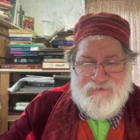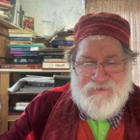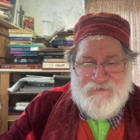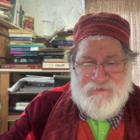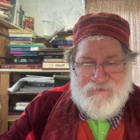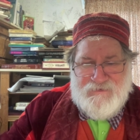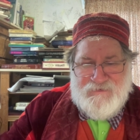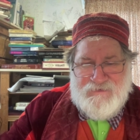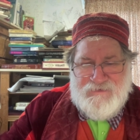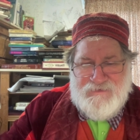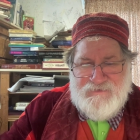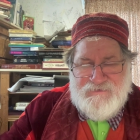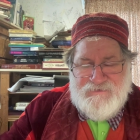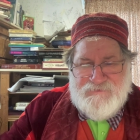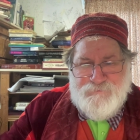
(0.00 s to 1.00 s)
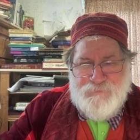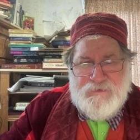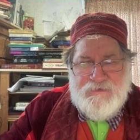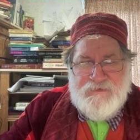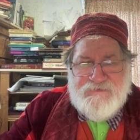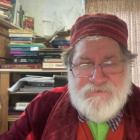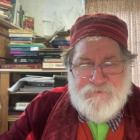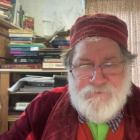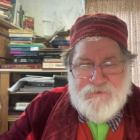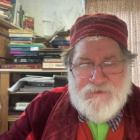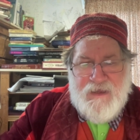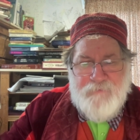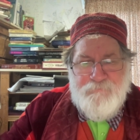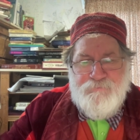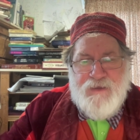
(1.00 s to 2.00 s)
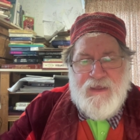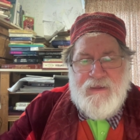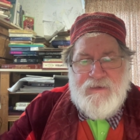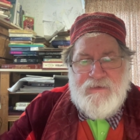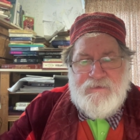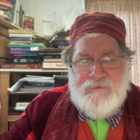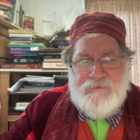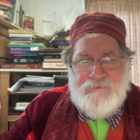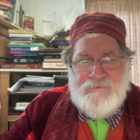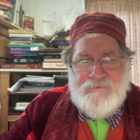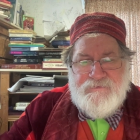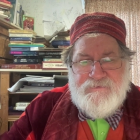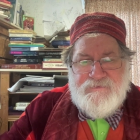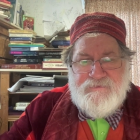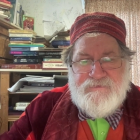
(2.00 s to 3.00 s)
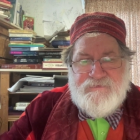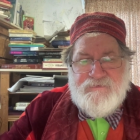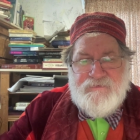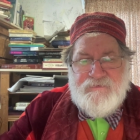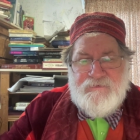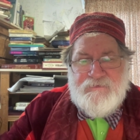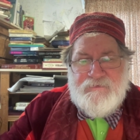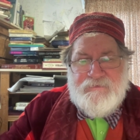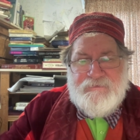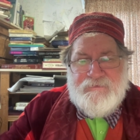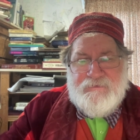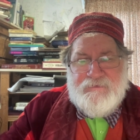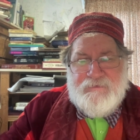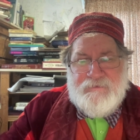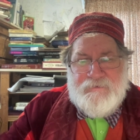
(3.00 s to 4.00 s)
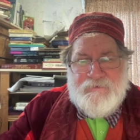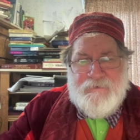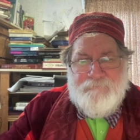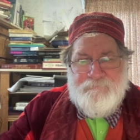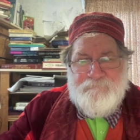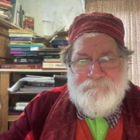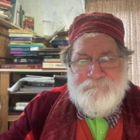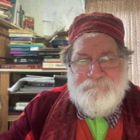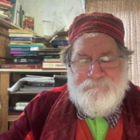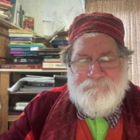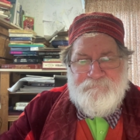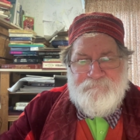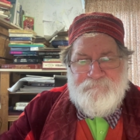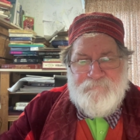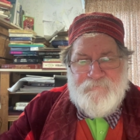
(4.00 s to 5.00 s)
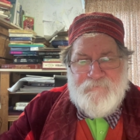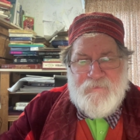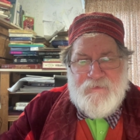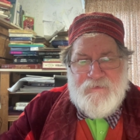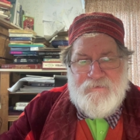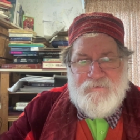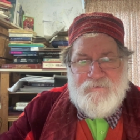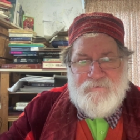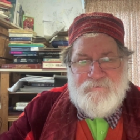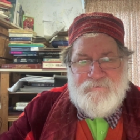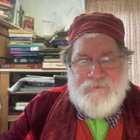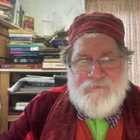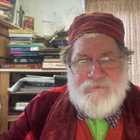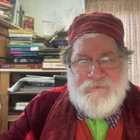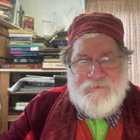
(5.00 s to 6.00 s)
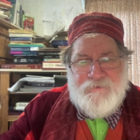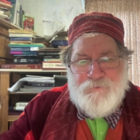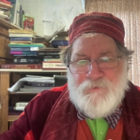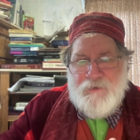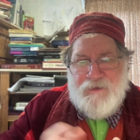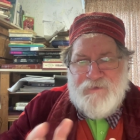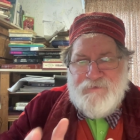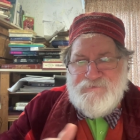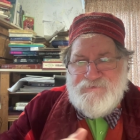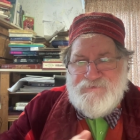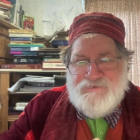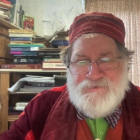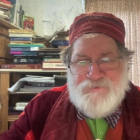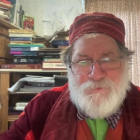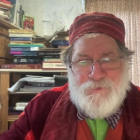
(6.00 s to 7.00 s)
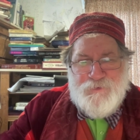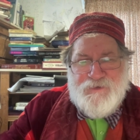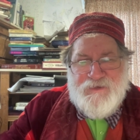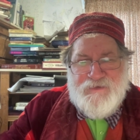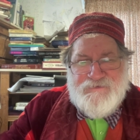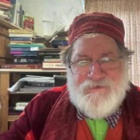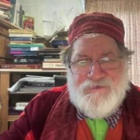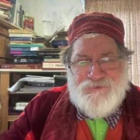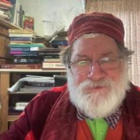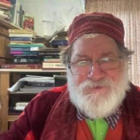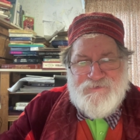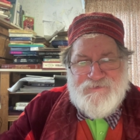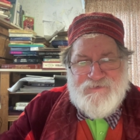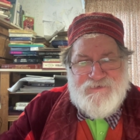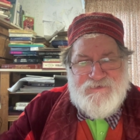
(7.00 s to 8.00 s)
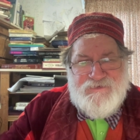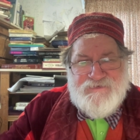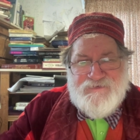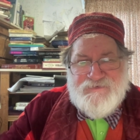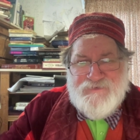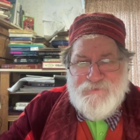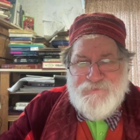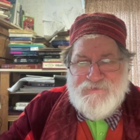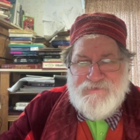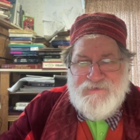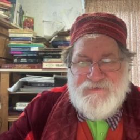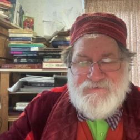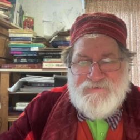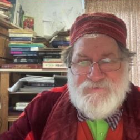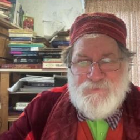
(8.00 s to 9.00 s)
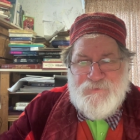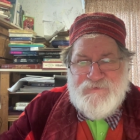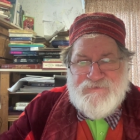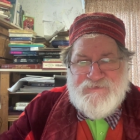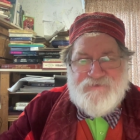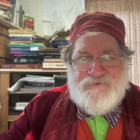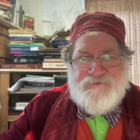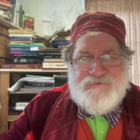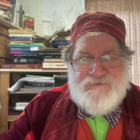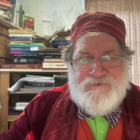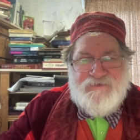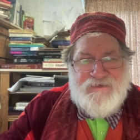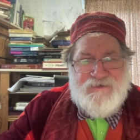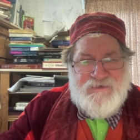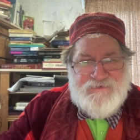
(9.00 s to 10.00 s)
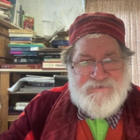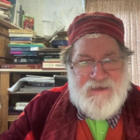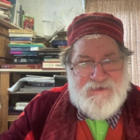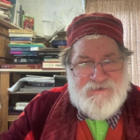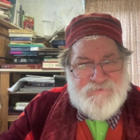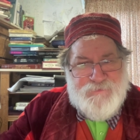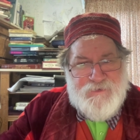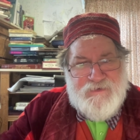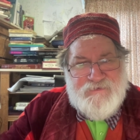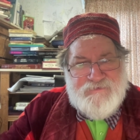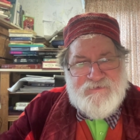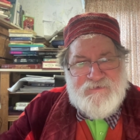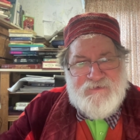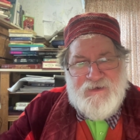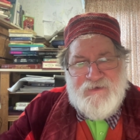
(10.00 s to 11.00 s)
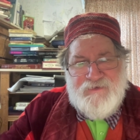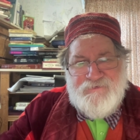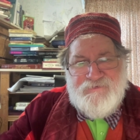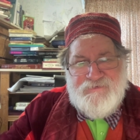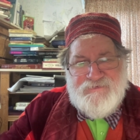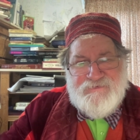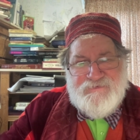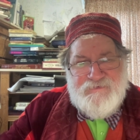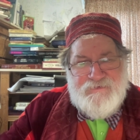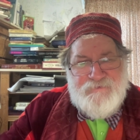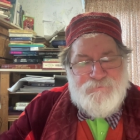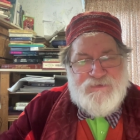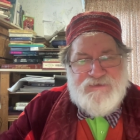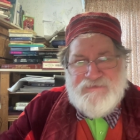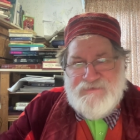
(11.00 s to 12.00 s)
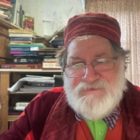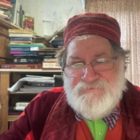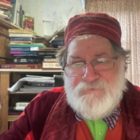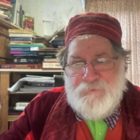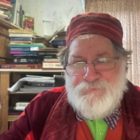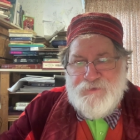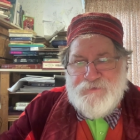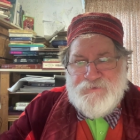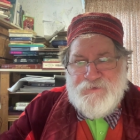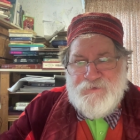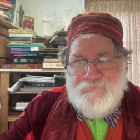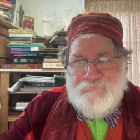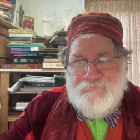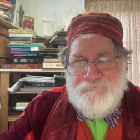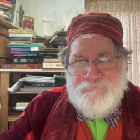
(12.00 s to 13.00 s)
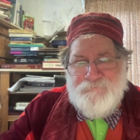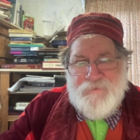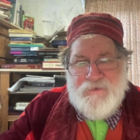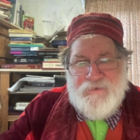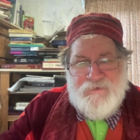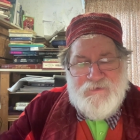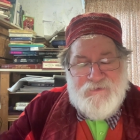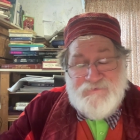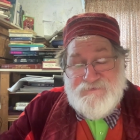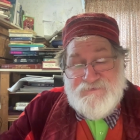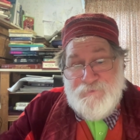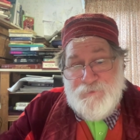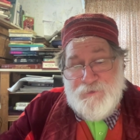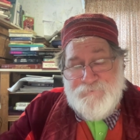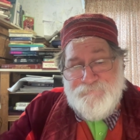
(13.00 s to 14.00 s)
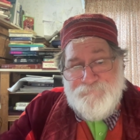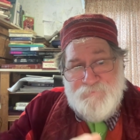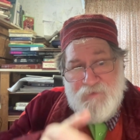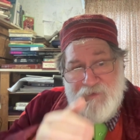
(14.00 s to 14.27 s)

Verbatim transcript: uh, his political campaigns, um, the grants to organisations that he's associated with, such as the Taxpayers Alliance, Business for Britain, and so on.